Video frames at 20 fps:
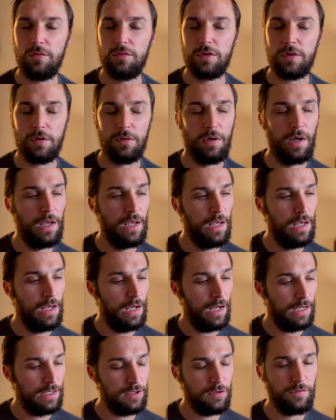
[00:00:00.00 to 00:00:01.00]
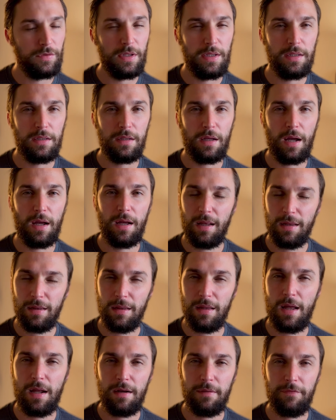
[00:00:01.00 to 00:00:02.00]
So I just feel like a
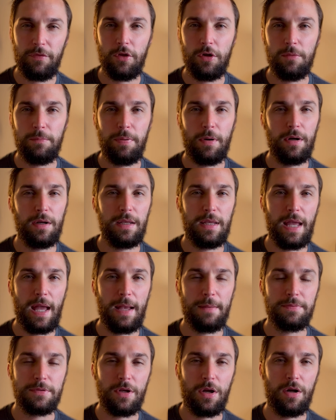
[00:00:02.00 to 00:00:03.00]
lot of third-party apps